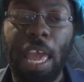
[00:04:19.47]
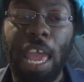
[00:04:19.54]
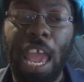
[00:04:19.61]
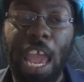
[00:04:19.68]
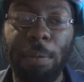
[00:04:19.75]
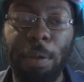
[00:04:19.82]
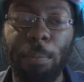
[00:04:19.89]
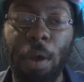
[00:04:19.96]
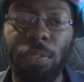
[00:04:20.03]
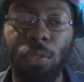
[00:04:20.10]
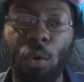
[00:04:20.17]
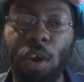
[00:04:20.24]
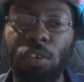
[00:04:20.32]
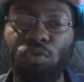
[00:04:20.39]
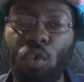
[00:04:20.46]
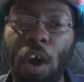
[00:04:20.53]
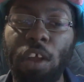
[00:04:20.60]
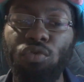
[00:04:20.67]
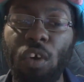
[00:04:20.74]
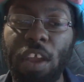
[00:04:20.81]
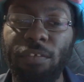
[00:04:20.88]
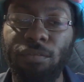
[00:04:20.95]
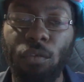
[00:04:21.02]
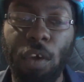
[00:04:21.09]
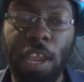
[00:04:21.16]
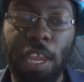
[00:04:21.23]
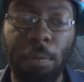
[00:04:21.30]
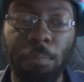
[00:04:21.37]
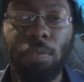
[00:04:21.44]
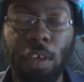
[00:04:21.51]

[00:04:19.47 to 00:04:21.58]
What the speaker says: Anime Matsuri 2023.